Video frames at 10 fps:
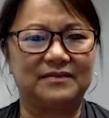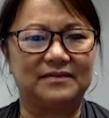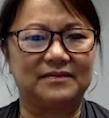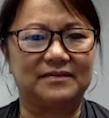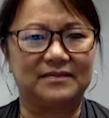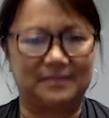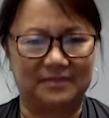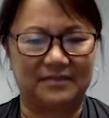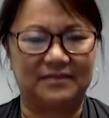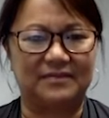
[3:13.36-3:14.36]

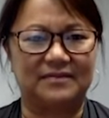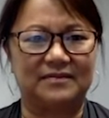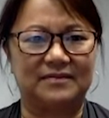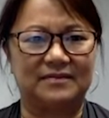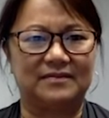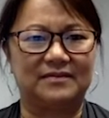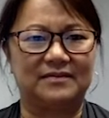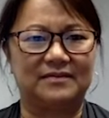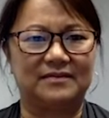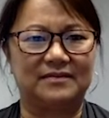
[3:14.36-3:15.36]

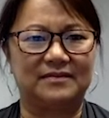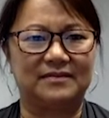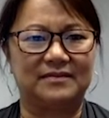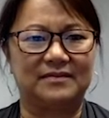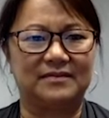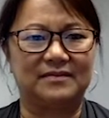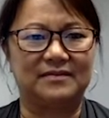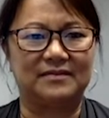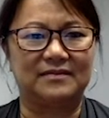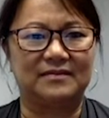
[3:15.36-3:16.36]

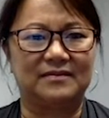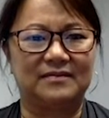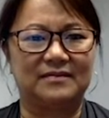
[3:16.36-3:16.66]
No words are spoken by the person on screen.